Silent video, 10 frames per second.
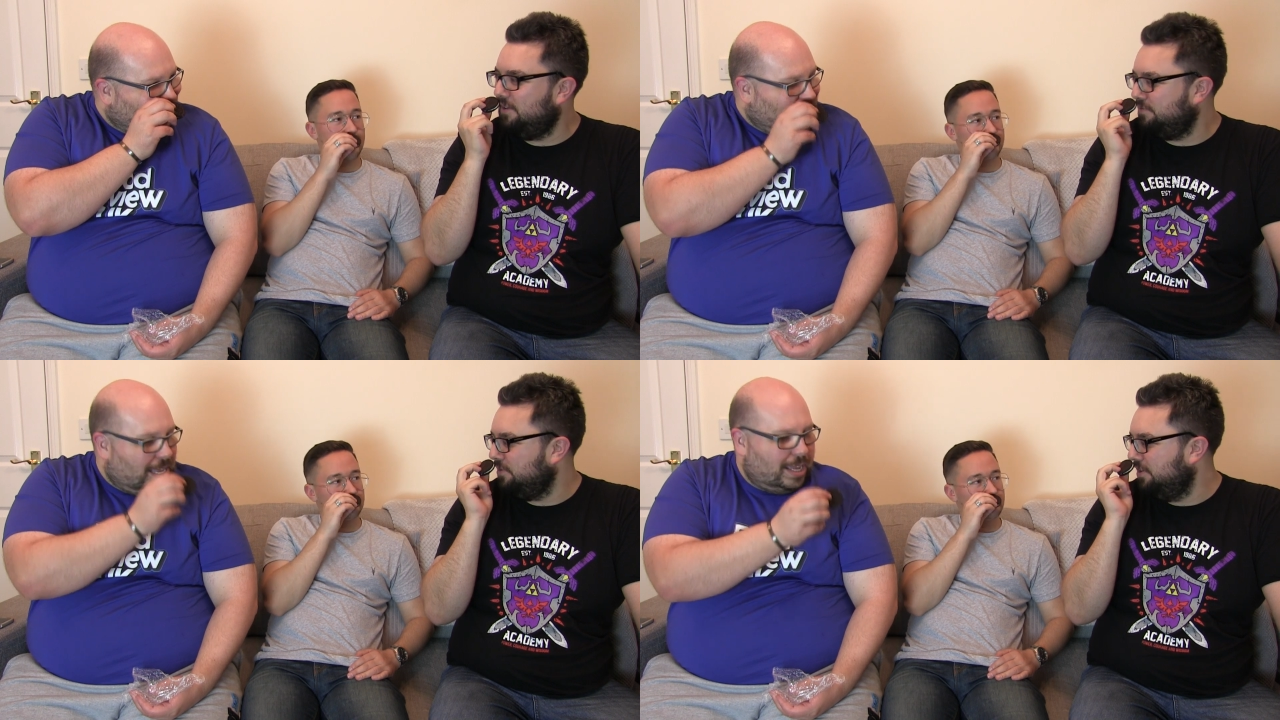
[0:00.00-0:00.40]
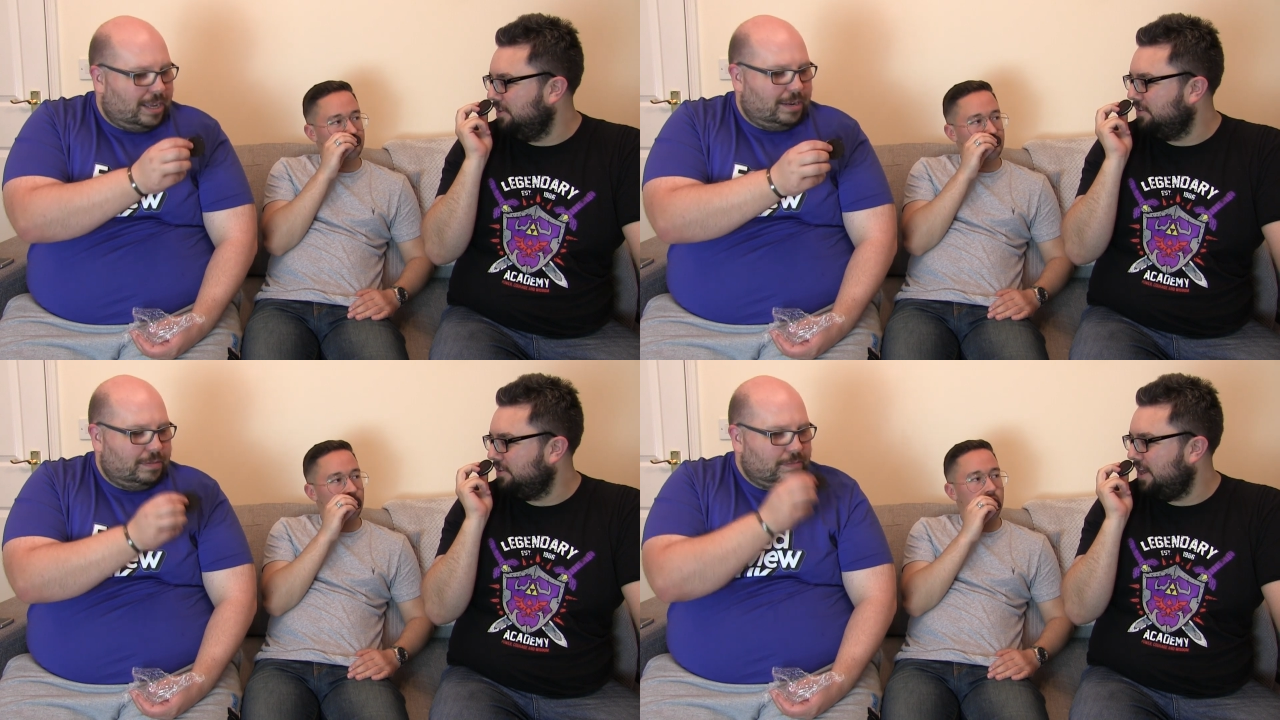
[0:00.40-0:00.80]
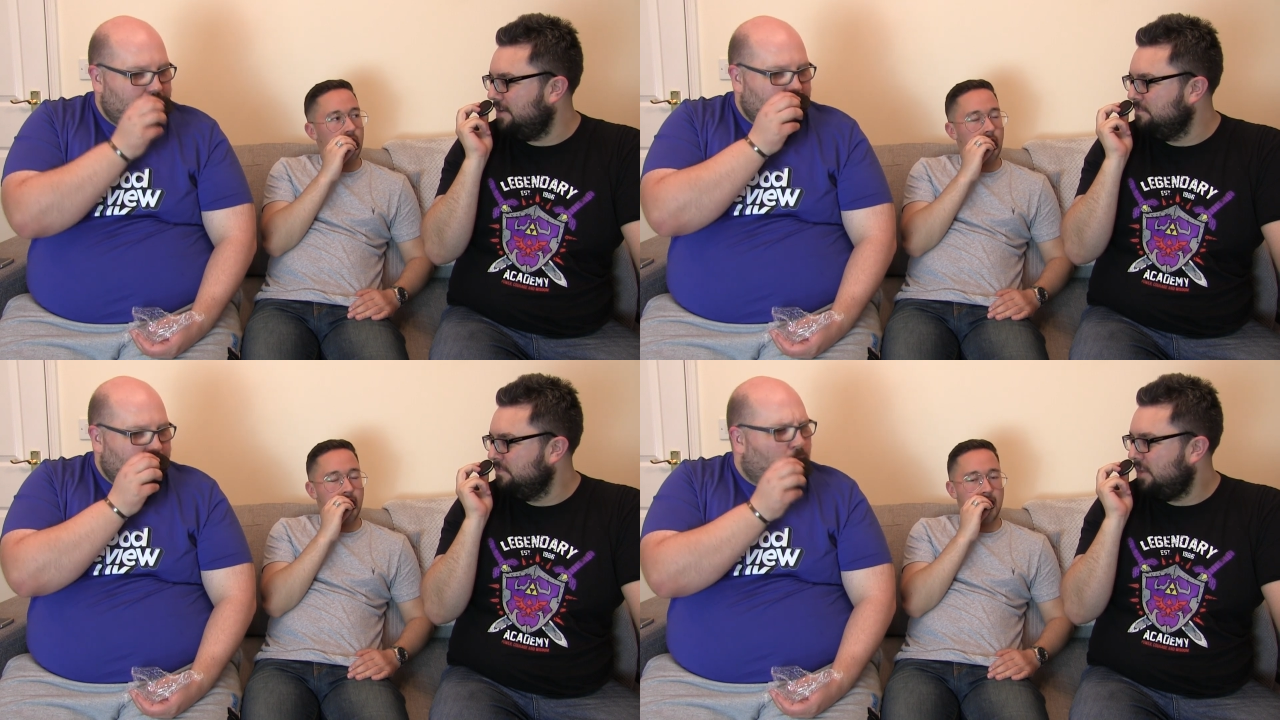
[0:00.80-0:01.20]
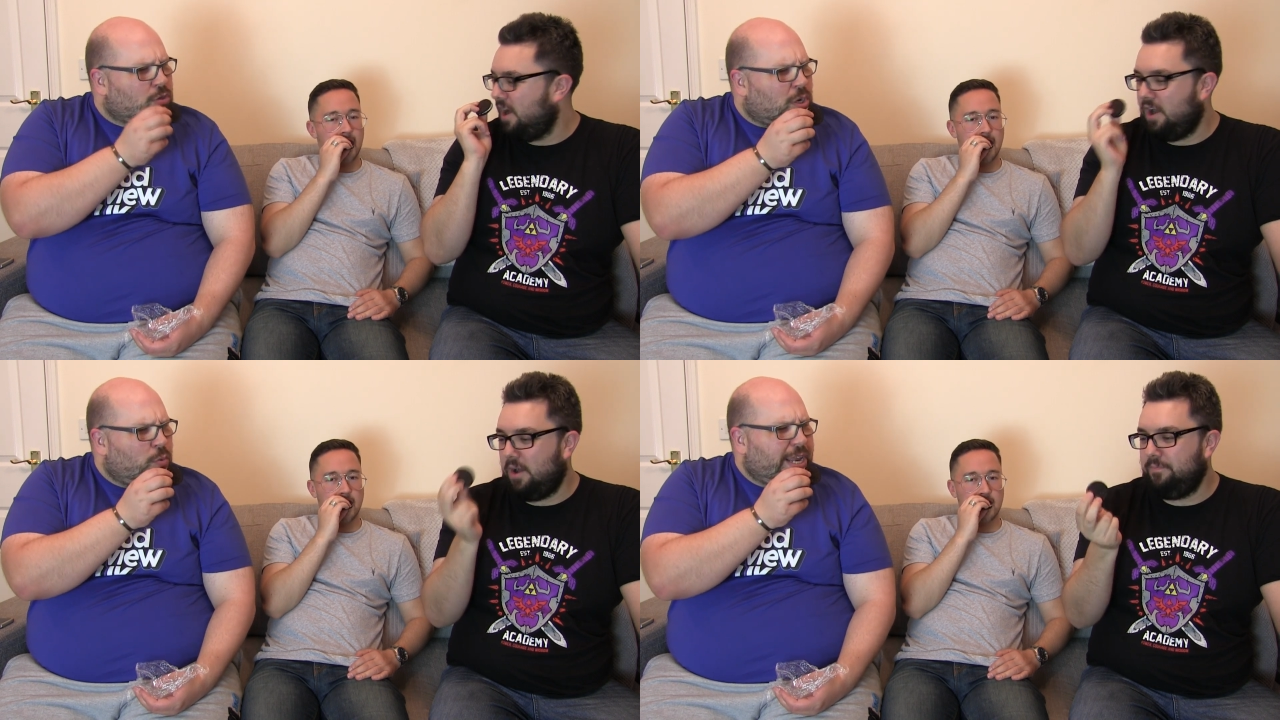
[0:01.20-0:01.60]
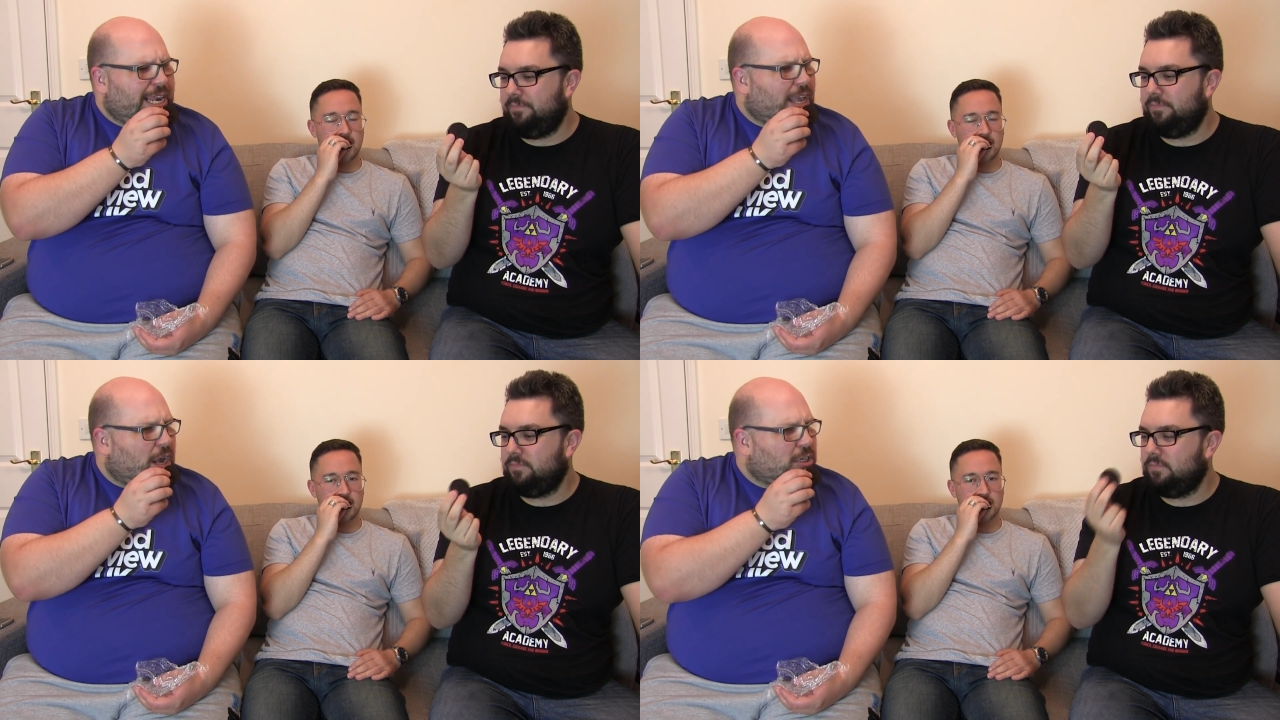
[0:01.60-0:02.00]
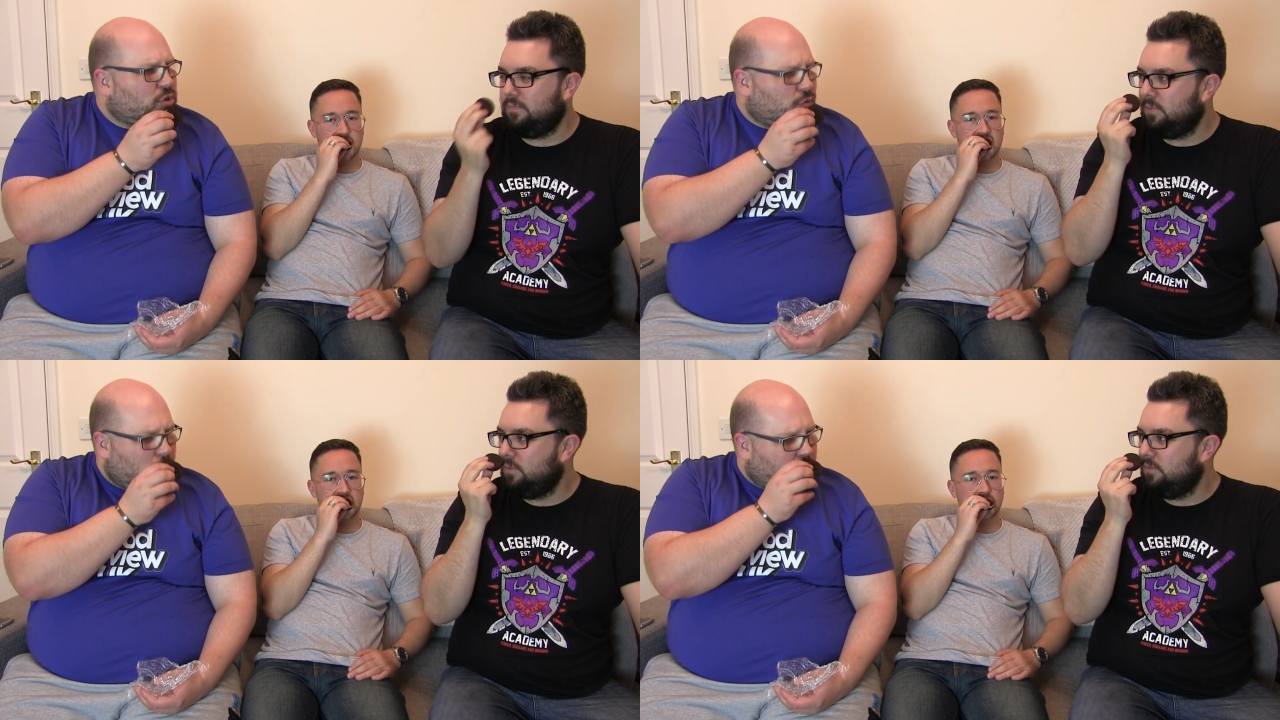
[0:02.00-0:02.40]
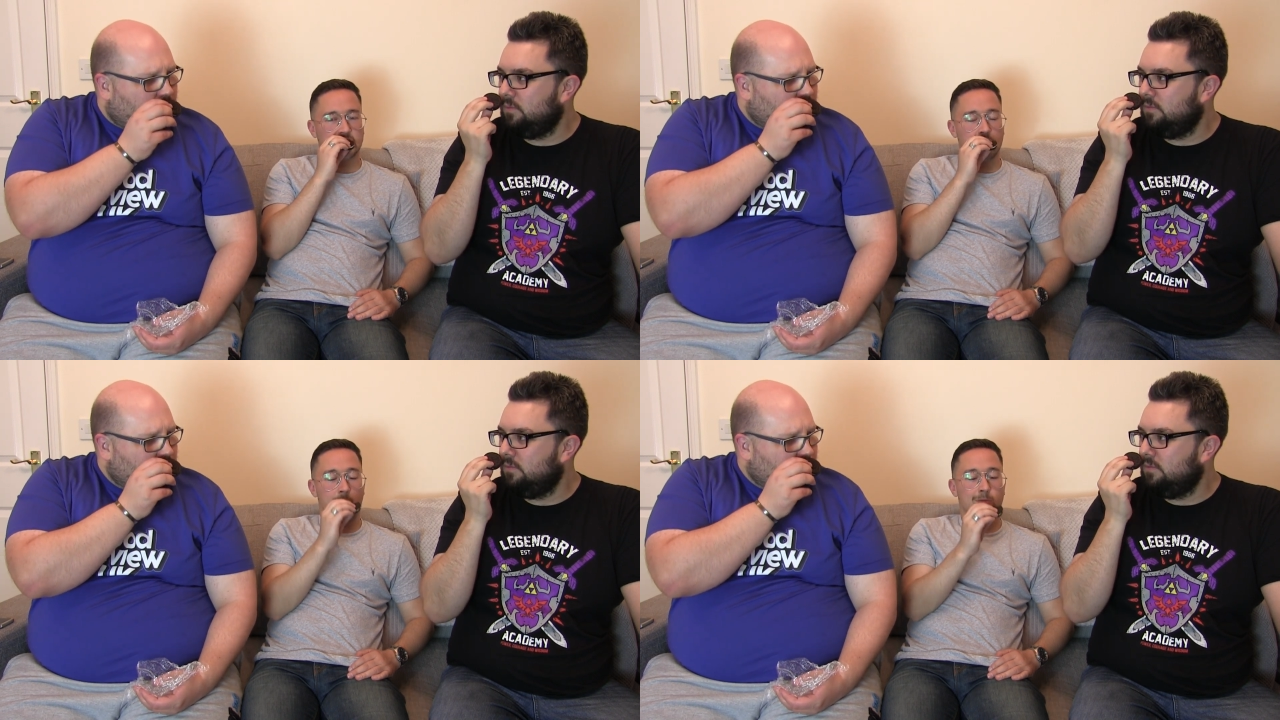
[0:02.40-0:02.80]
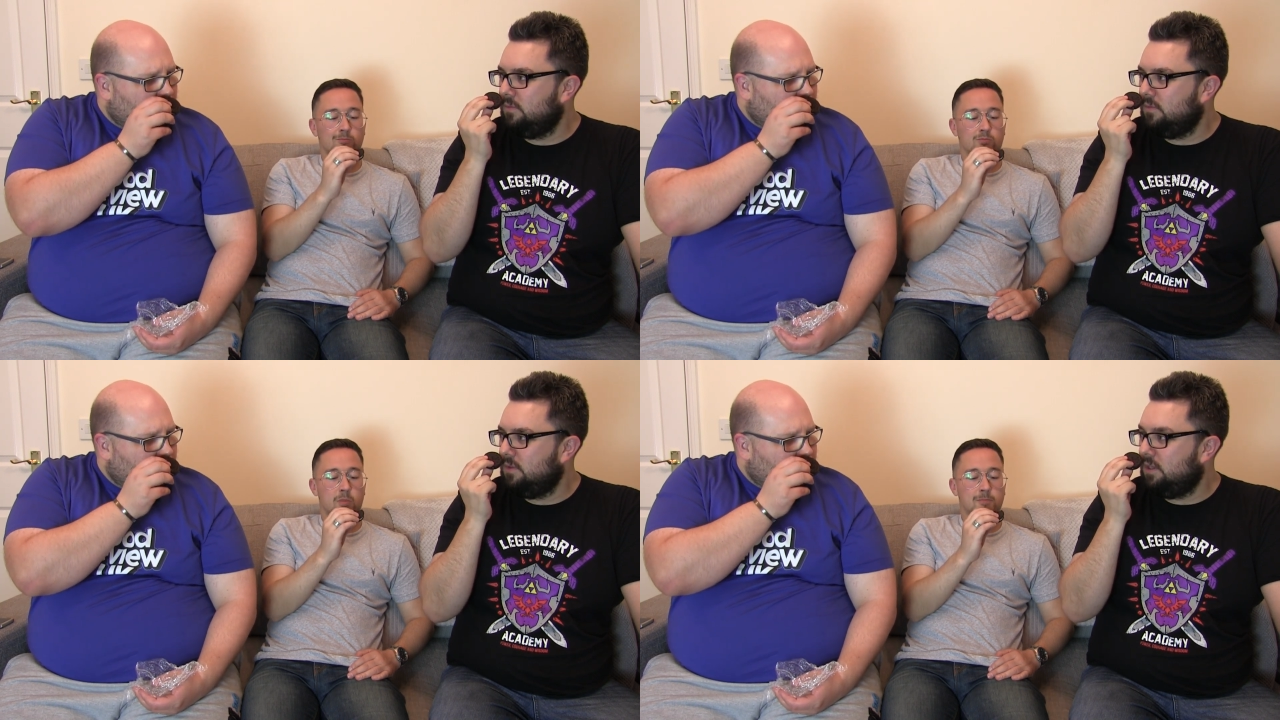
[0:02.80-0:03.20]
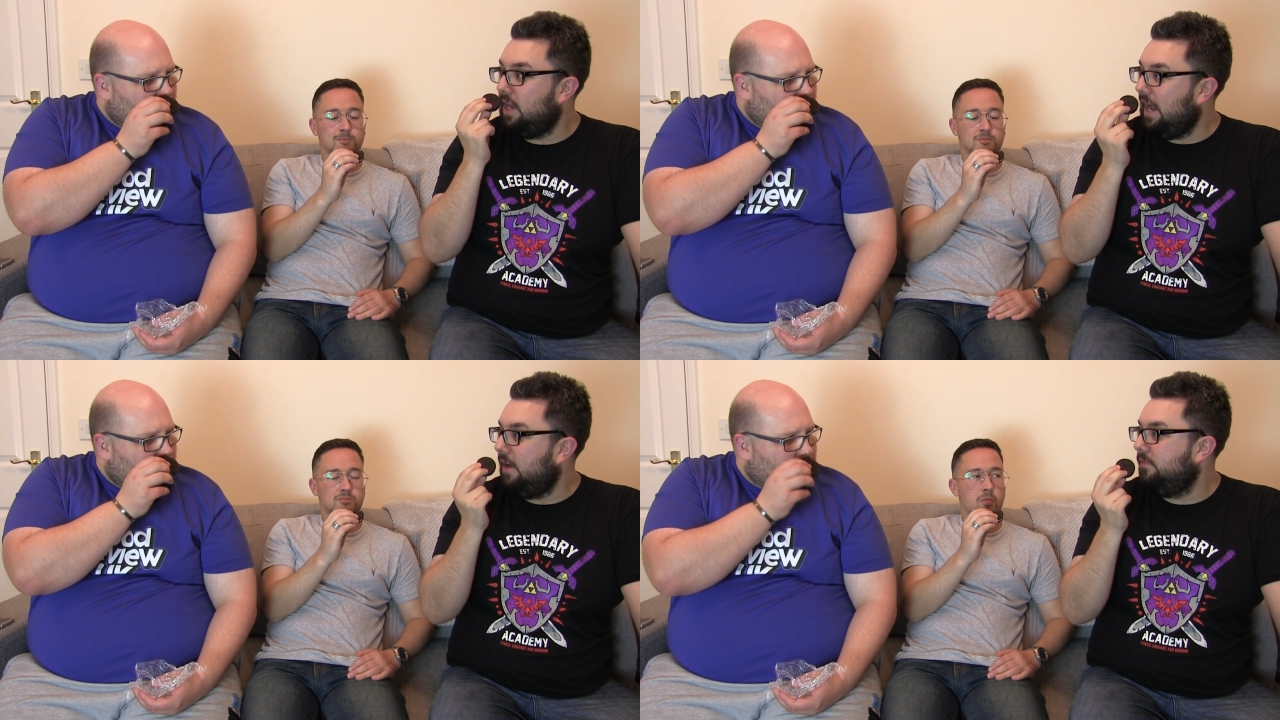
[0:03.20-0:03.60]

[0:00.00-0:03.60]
Speaker 1: for fruitiness. Yeah,
Speaker 2: but also Um, weirdly kind of strawberry,
Speaker 1: yeah.